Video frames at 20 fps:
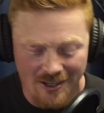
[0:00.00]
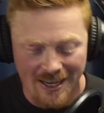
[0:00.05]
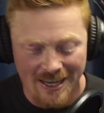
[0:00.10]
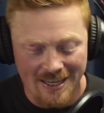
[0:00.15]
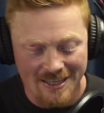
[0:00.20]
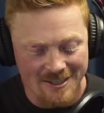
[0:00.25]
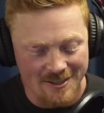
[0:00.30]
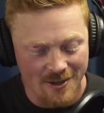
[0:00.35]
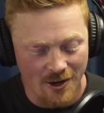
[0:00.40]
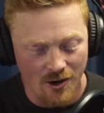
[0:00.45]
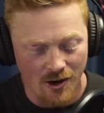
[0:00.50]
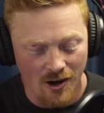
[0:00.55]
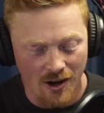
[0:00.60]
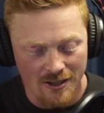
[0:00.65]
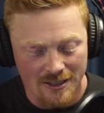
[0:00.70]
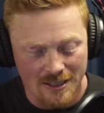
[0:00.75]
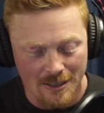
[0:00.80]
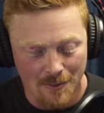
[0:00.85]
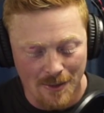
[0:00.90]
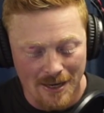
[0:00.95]
And so,
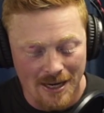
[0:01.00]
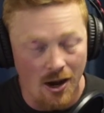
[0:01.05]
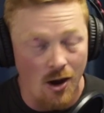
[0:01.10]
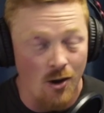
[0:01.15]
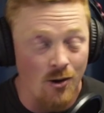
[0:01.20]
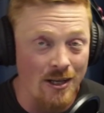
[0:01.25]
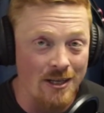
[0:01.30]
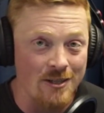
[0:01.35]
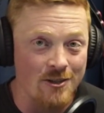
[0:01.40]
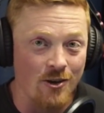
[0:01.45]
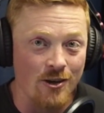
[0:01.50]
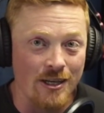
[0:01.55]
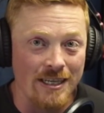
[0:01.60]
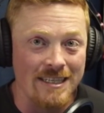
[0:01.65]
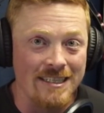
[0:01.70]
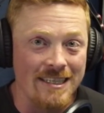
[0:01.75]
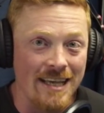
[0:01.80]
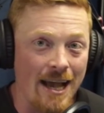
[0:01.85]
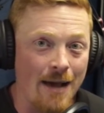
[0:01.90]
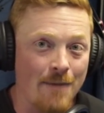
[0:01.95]
to me, Oleg Zhokh
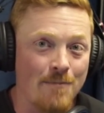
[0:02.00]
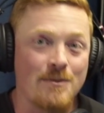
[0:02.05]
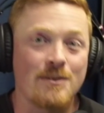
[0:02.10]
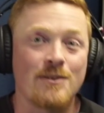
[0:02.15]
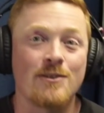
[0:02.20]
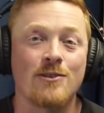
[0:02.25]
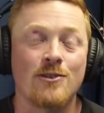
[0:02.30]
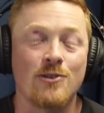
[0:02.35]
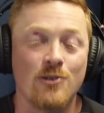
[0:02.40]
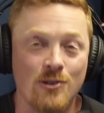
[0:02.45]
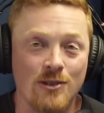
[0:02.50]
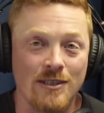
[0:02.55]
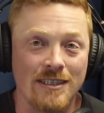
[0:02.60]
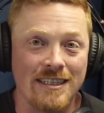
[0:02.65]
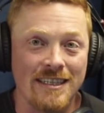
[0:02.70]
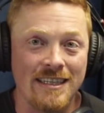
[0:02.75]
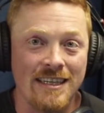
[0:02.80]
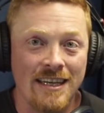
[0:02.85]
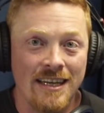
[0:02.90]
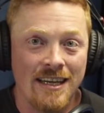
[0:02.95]
is
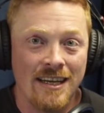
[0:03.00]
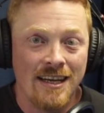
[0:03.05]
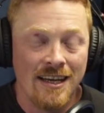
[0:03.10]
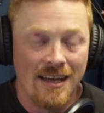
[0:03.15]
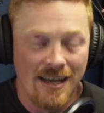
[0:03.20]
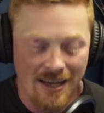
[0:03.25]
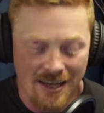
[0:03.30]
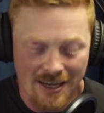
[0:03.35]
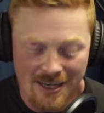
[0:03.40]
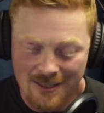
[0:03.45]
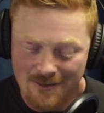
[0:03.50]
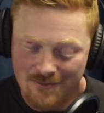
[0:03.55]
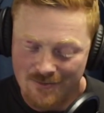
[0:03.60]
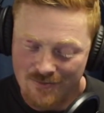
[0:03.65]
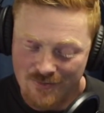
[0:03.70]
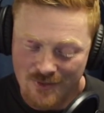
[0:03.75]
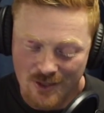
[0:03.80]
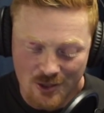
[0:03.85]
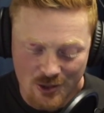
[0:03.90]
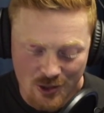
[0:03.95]
absolutely
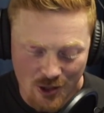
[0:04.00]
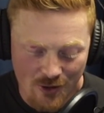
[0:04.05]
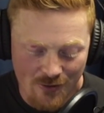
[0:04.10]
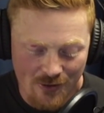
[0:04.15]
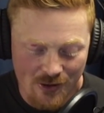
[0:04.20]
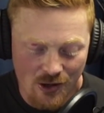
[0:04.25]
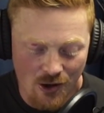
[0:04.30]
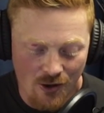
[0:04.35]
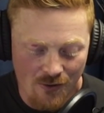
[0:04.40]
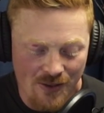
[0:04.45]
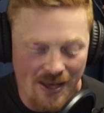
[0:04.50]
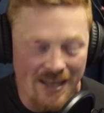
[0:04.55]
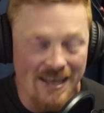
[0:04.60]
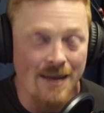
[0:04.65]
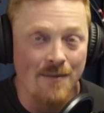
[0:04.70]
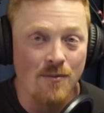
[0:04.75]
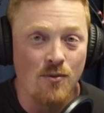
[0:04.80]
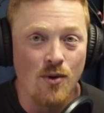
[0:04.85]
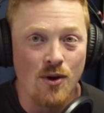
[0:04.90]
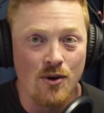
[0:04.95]
deserved of that
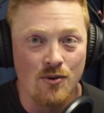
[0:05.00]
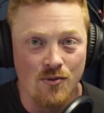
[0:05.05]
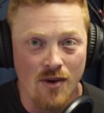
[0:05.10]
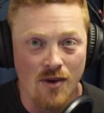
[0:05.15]
number 1